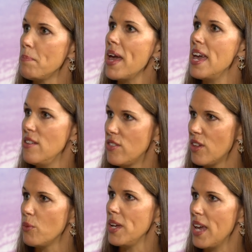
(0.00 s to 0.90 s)
pace
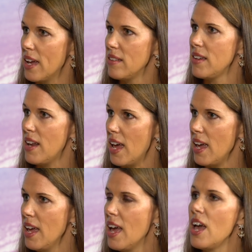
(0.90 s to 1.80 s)
that we can
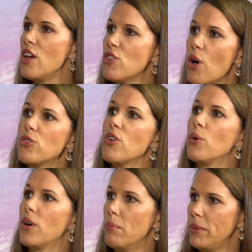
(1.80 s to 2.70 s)
today is also
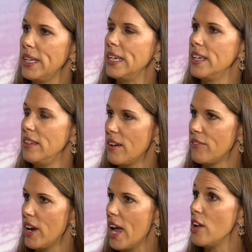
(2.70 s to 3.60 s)
completely
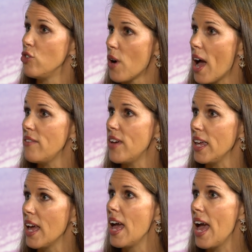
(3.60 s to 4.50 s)
different and
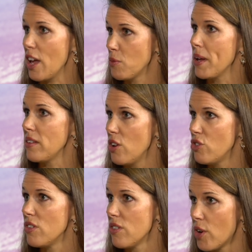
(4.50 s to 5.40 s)
driving
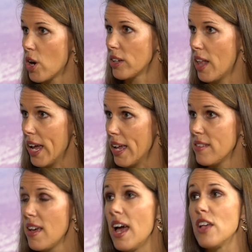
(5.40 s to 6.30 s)
expectations of our clients,
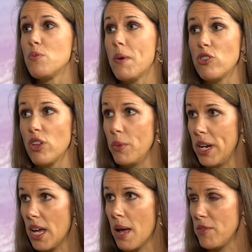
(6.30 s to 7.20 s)
especially when
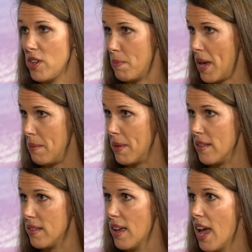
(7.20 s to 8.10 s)
it comes to
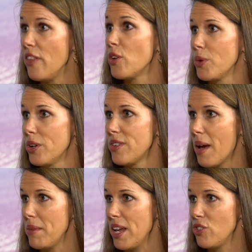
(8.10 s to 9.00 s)
payments and the
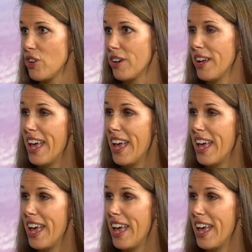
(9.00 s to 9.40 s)
real-time nature.